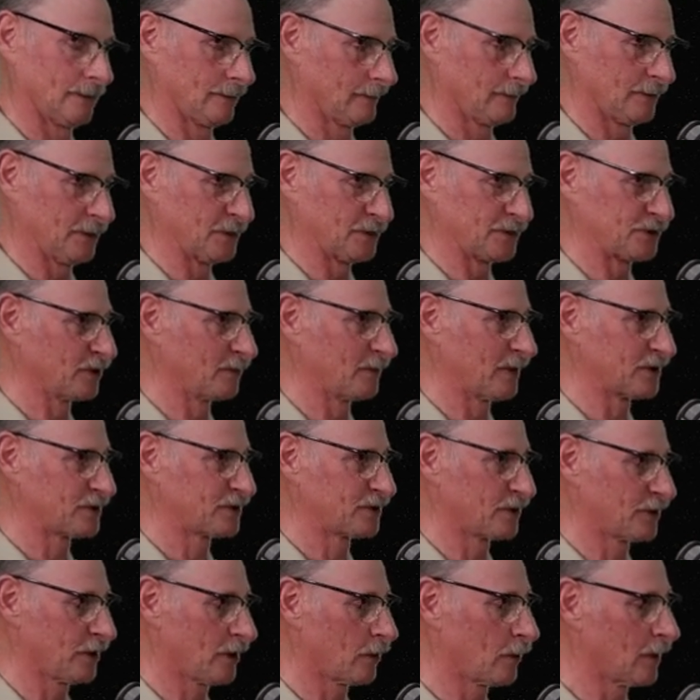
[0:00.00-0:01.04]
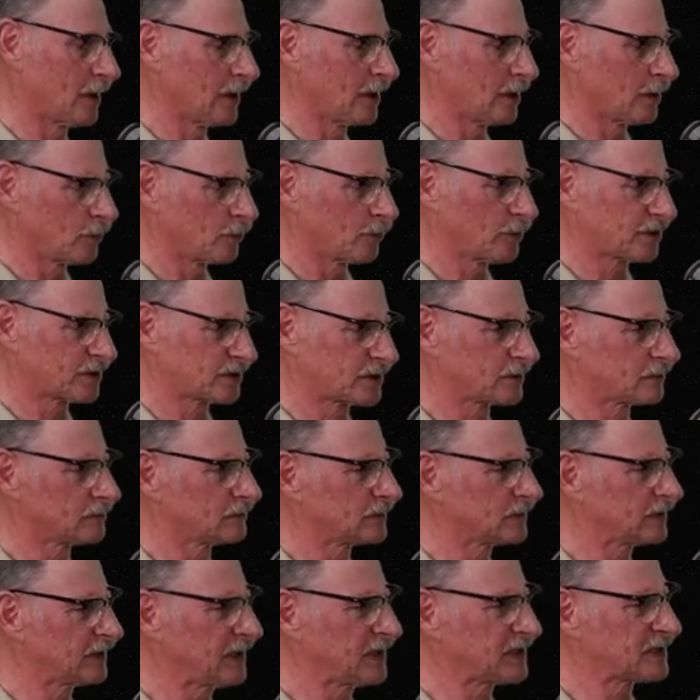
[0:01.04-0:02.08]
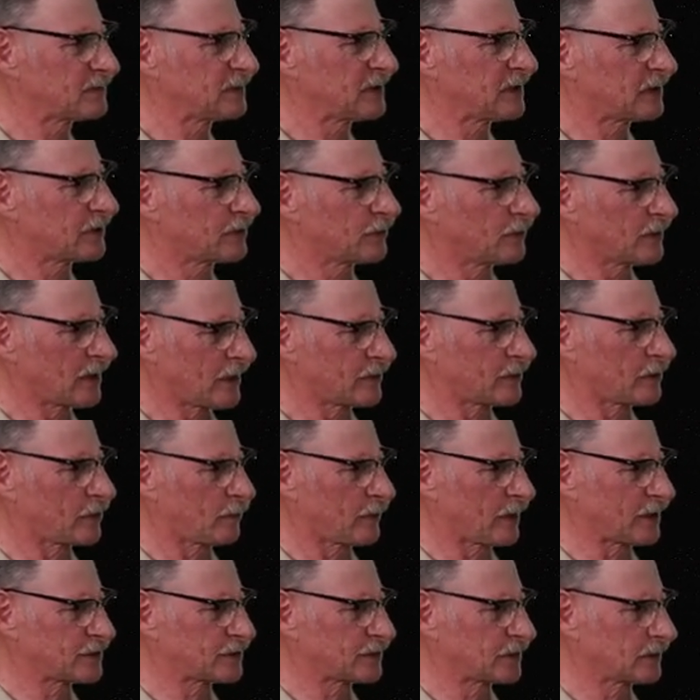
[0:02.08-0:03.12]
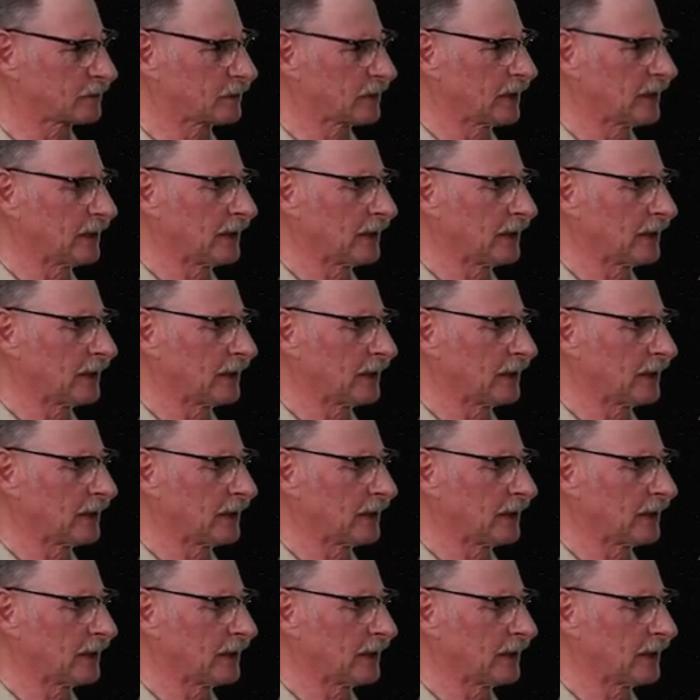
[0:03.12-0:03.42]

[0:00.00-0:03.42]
There's so much to know, which leads me to another question.